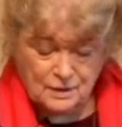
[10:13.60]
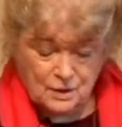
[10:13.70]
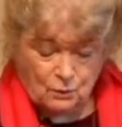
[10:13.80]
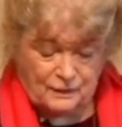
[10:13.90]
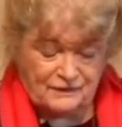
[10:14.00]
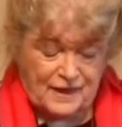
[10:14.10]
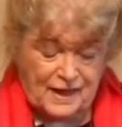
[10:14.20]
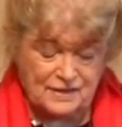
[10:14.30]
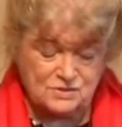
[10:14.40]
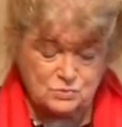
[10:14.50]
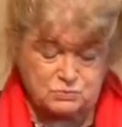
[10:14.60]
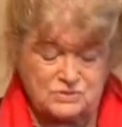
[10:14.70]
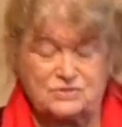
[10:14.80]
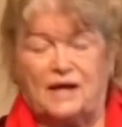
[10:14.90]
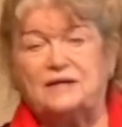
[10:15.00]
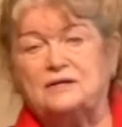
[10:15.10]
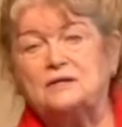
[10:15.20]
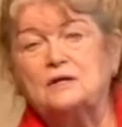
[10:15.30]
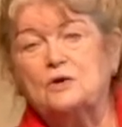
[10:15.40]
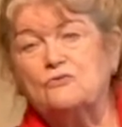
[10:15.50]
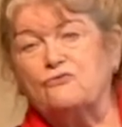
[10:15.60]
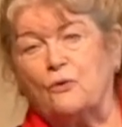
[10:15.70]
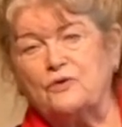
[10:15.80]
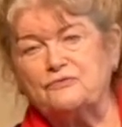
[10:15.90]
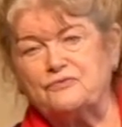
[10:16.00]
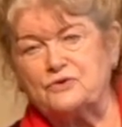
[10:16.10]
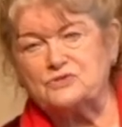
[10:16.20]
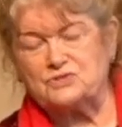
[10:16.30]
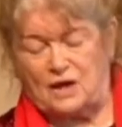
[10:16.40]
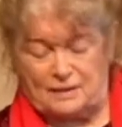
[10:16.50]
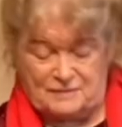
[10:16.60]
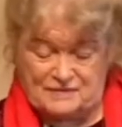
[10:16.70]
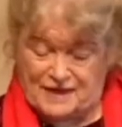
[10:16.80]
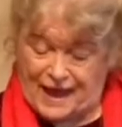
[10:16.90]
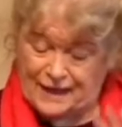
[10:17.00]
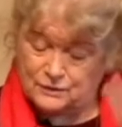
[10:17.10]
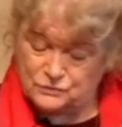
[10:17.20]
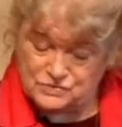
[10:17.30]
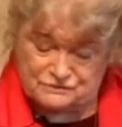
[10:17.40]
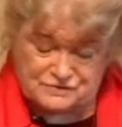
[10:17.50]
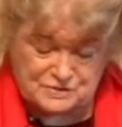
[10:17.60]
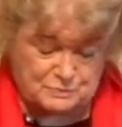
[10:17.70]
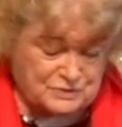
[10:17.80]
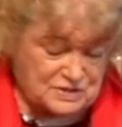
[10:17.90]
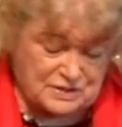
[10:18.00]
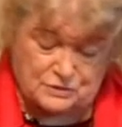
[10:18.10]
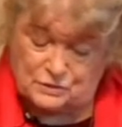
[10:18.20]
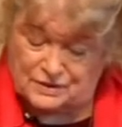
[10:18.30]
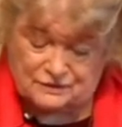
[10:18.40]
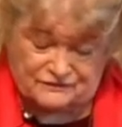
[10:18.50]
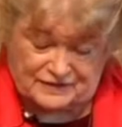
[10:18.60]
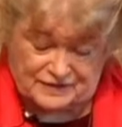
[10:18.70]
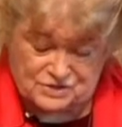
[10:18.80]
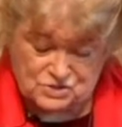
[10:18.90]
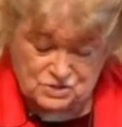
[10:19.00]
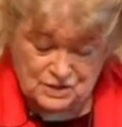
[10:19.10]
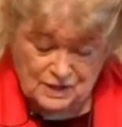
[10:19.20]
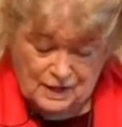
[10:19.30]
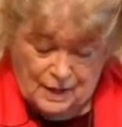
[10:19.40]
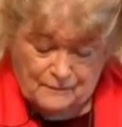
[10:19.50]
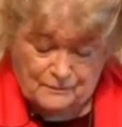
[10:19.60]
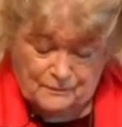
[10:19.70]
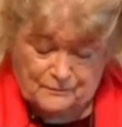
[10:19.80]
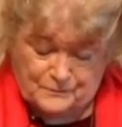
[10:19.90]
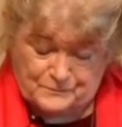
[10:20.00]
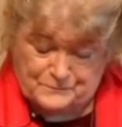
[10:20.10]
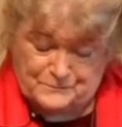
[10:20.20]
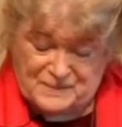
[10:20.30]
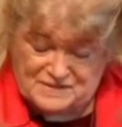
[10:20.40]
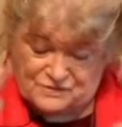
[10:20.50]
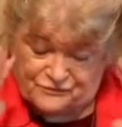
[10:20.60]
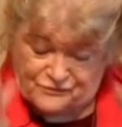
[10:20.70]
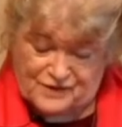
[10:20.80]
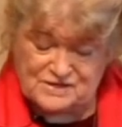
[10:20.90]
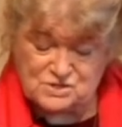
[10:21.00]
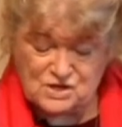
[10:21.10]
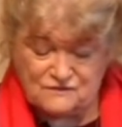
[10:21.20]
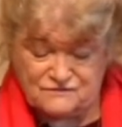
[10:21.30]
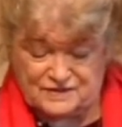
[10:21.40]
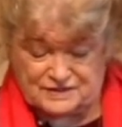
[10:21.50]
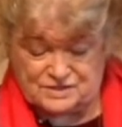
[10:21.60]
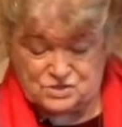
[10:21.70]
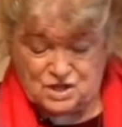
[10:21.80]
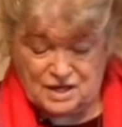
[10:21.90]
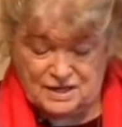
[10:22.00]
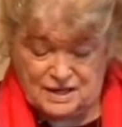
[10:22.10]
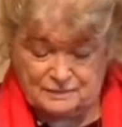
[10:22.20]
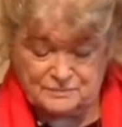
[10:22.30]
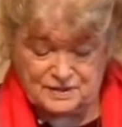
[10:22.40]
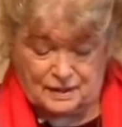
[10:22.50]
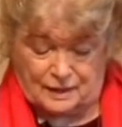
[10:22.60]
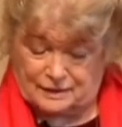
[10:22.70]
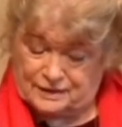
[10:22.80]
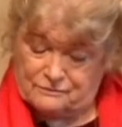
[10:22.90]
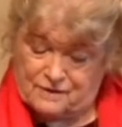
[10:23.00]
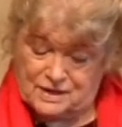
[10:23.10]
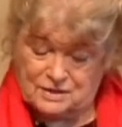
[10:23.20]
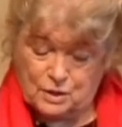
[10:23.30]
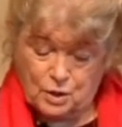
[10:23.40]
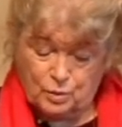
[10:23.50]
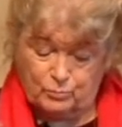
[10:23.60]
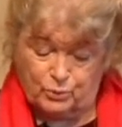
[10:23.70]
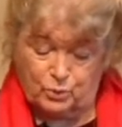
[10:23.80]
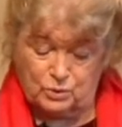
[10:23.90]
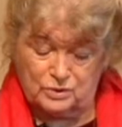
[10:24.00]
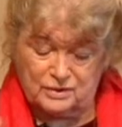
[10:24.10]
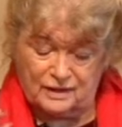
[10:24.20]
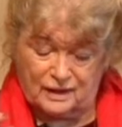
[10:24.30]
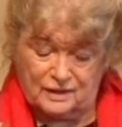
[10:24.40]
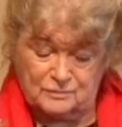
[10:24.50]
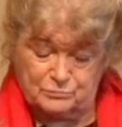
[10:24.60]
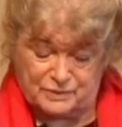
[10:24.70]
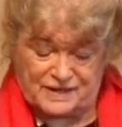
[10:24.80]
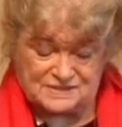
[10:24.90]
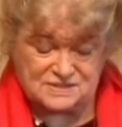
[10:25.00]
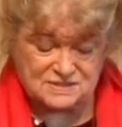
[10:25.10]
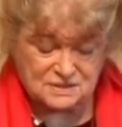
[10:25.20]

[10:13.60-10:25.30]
when the hens were sighted for the first time in the annals of this particular little village. It's a French village named, I got it right, Bourg-en-Bresse.